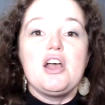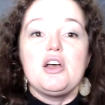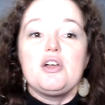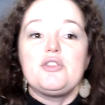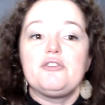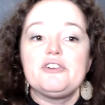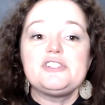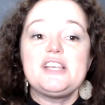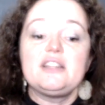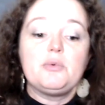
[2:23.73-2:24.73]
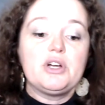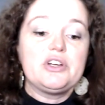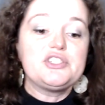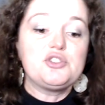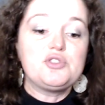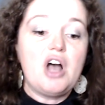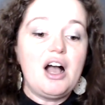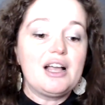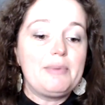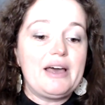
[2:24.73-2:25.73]
The first thing that we're going to
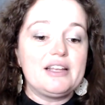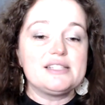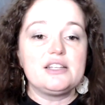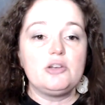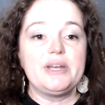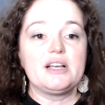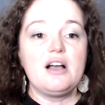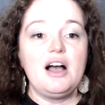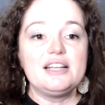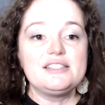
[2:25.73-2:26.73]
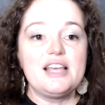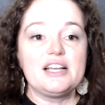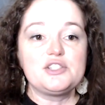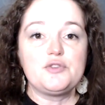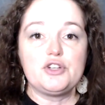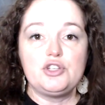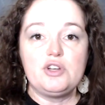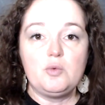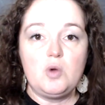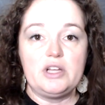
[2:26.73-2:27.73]
talk about is a little bit of context for
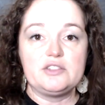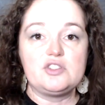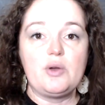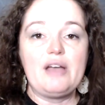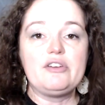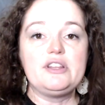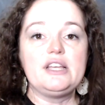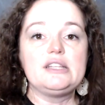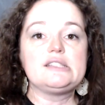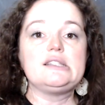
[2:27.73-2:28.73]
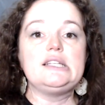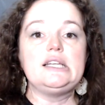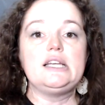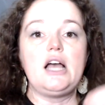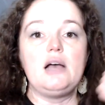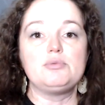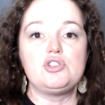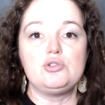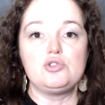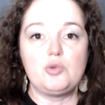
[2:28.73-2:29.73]
Unit 1. So everything that's leading up
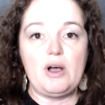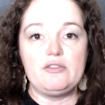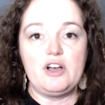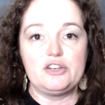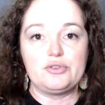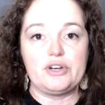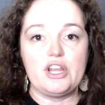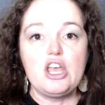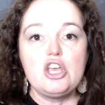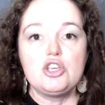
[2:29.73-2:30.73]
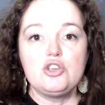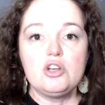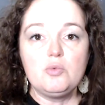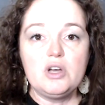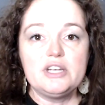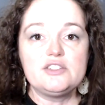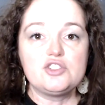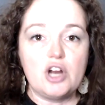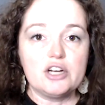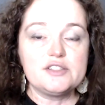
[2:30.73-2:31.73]
to 1200. Unit 1
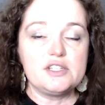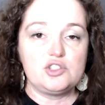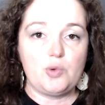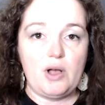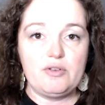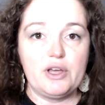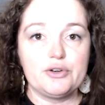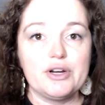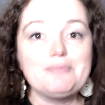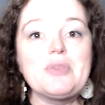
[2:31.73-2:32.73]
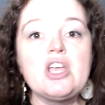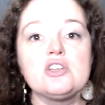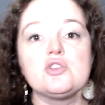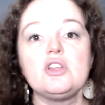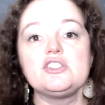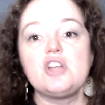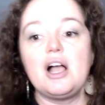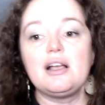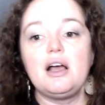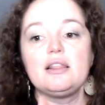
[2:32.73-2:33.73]
starts in 1200. So let's
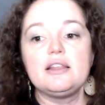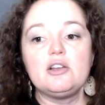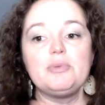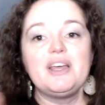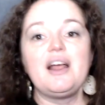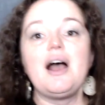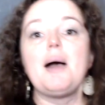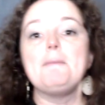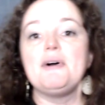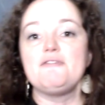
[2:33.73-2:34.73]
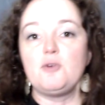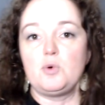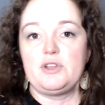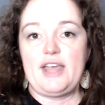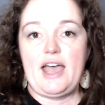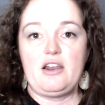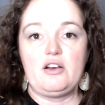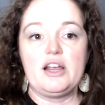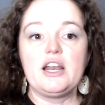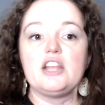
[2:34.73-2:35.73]
talk a little bit before that, all
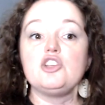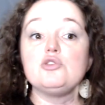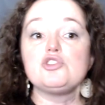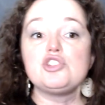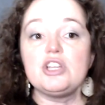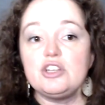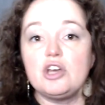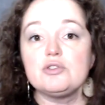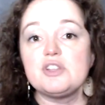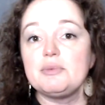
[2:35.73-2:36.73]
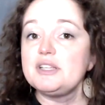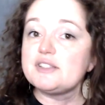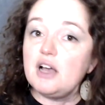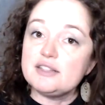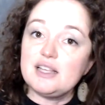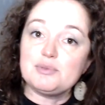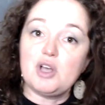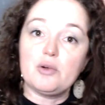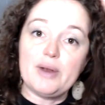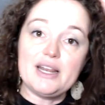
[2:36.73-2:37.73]
right? And you should know some of these concepts
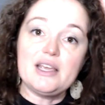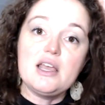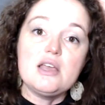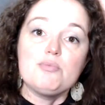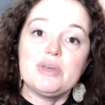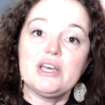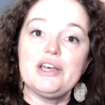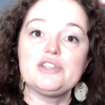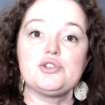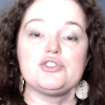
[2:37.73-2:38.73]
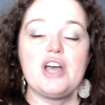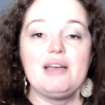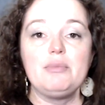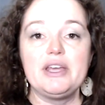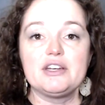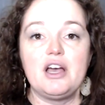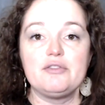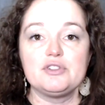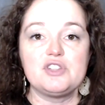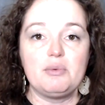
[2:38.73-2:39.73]
already because your timeline
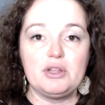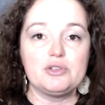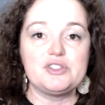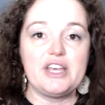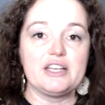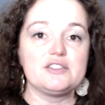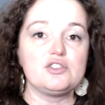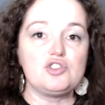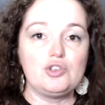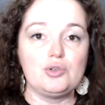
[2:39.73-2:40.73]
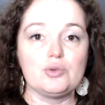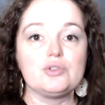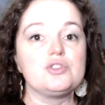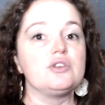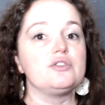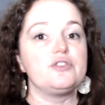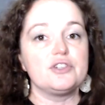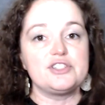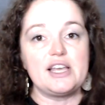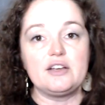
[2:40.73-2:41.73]
covered some of those things too. So the
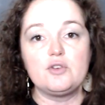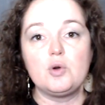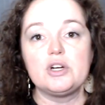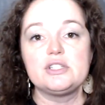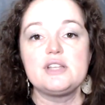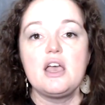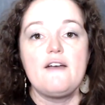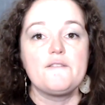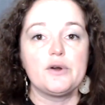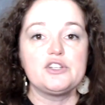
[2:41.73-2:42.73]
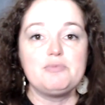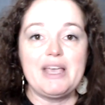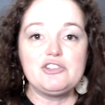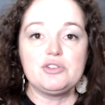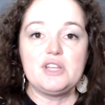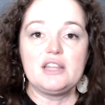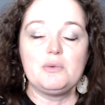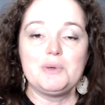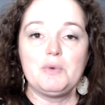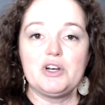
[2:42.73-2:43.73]
first thing, of course, first major thing that
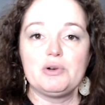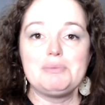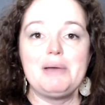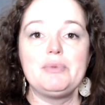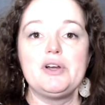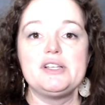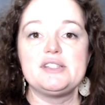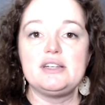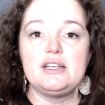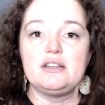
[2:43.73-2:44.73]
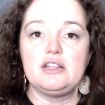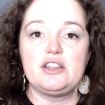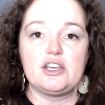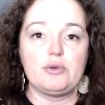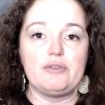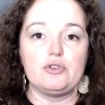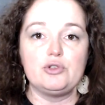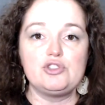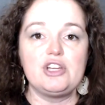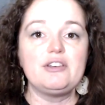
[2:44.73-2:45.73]
we want to remember is the Neolithic
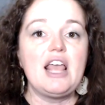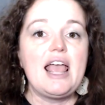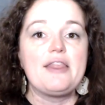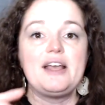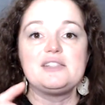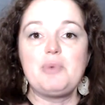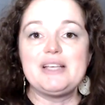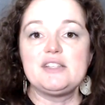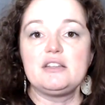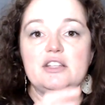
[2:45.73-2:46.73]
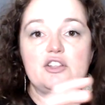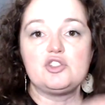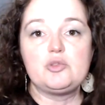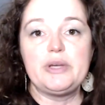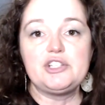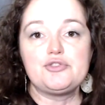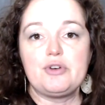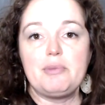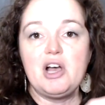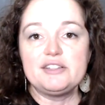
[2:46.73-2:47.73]
Revolution. That's basically the switch
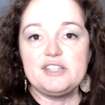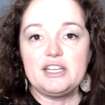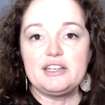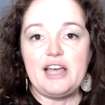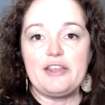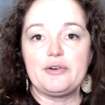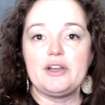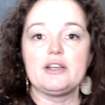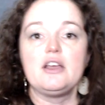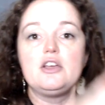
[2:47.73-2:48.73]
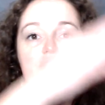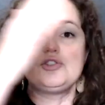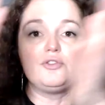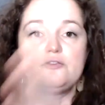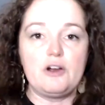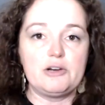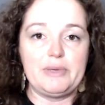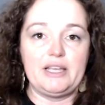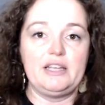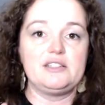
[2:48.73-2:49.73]
from hunting and gathering to
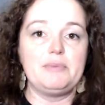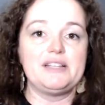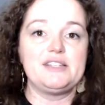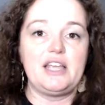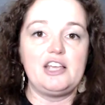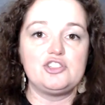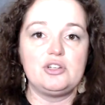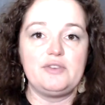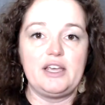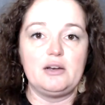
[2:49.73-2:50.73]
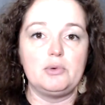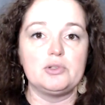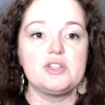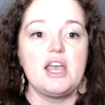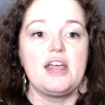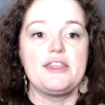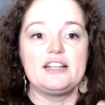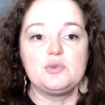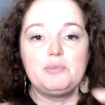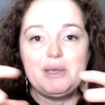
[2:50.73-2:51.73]
farming and domestication of animals. That's
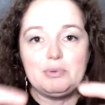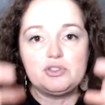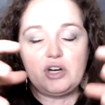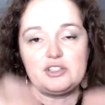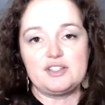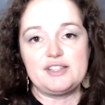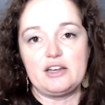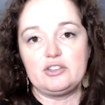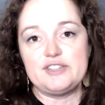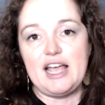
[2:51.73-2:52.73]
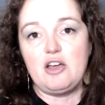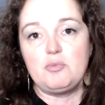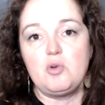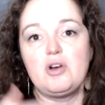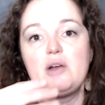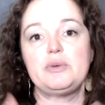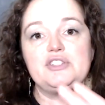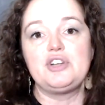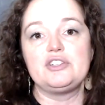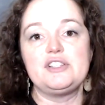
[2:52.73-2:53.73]
when people start to settle down more and we
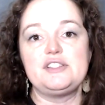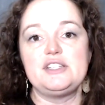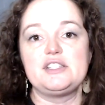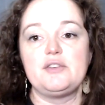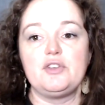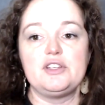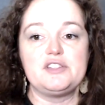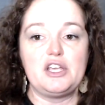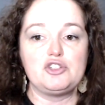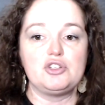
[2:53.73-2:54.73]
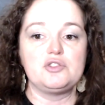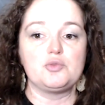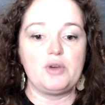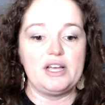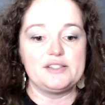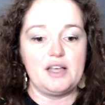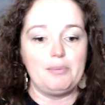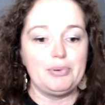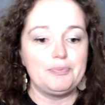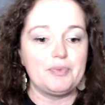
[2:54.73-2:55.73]
start to see civilizations rise up.
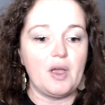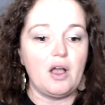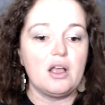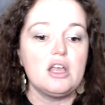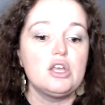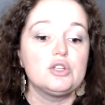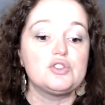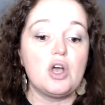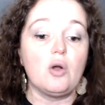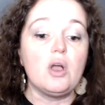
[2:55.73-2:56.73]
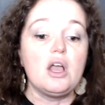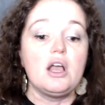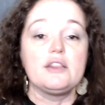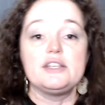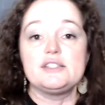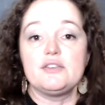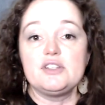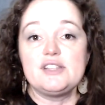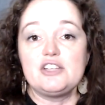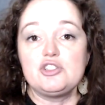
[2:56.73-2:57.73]
So these
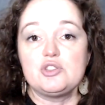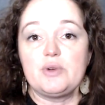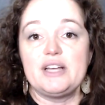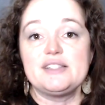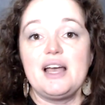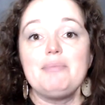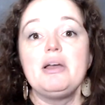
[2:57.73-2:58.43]
civilizations rise up.